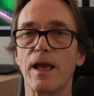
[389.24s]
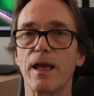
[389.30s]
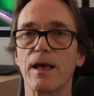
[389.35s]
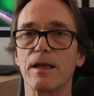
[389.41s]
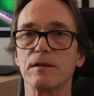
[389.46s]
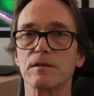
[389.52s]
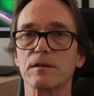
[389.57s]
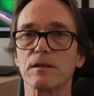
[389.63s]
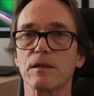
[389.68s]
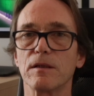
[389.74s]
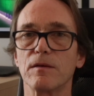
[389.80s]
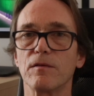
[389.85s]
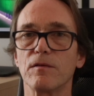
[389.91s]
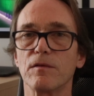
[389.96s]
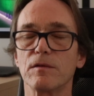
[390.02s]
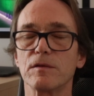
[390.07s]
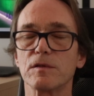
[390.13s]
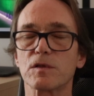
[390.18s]
and
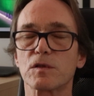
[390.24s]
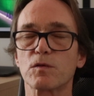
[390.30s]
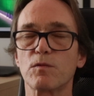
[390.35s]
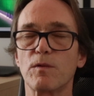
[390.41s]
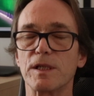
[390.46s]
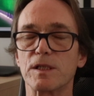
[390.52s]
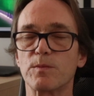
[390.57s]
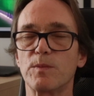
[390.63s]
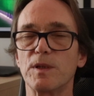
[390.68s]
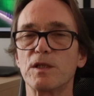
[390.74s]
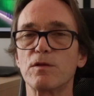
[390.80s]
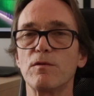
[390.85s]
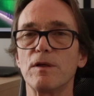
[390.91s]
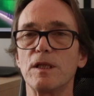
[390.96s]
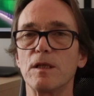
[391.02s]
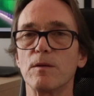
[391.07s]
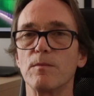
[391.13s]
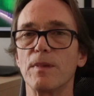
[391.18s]
switch
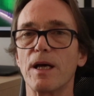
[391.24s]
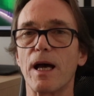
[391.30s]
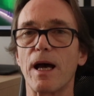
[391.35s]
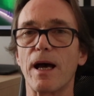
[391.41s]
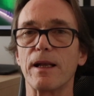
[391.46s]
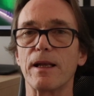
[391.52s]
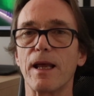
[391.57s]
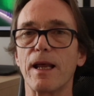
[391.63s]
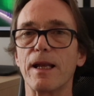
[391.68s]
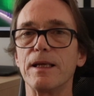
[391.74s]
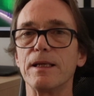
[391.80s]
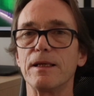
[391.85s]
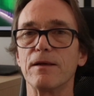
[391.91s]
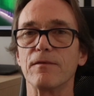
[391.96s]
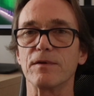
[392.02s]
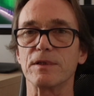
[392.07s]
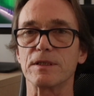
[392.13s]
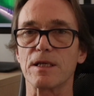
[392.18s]
between them at any
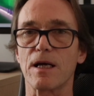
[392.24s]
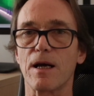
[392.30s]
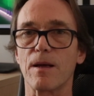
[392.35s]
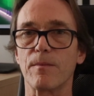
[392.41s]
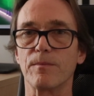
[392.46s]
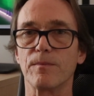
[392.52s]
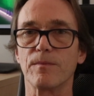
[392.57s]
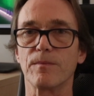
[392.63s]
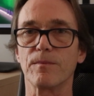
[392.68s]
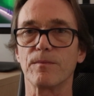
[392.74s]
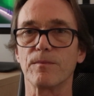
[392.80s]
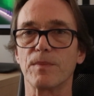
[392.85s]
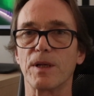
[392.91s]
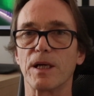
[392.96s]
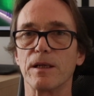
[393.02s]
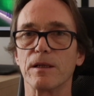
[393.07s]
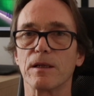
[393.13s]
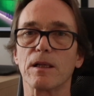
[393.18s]
given time
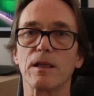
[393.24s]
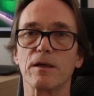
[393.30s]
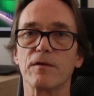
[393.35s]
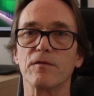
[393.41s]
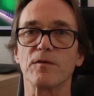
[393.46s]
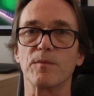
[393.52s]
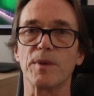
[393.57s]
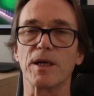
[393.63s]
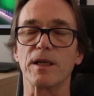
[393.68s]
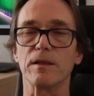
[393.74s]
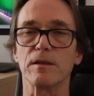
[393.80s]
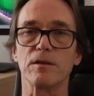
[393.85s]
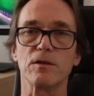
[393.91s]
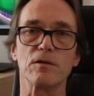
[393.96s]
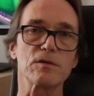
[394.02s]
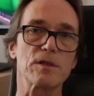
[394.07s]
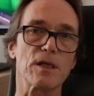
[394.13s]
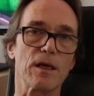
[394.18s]
by a click of a
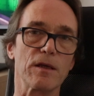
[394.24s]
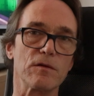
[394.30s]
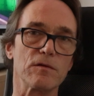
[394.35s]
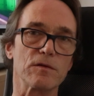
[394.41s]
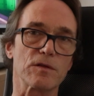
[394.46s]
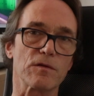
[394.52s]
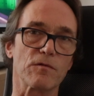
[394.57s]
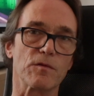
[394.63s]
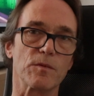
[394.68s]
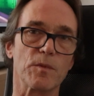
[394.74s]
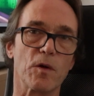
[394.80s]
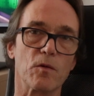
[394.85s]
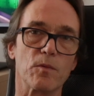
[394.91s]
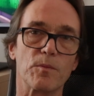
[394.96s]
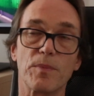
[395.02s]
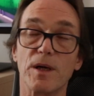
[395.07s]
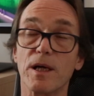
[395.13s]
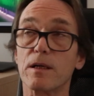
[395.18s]
button. Usually I use the
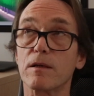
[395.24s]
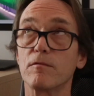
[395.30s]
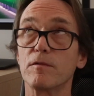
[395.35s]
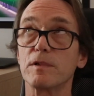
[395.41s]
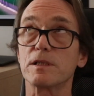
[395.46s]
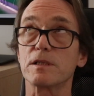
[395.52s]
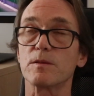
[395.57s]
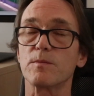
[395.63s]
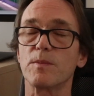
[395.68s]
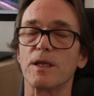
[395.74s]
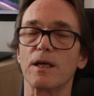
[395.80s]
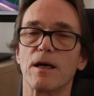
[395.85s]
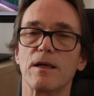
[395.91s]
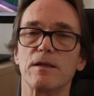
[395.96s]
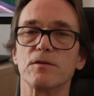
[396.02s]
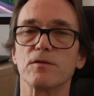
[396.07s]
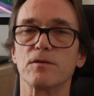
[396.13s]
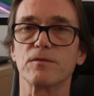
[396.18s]
remote puck, which is
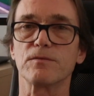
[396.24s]
behind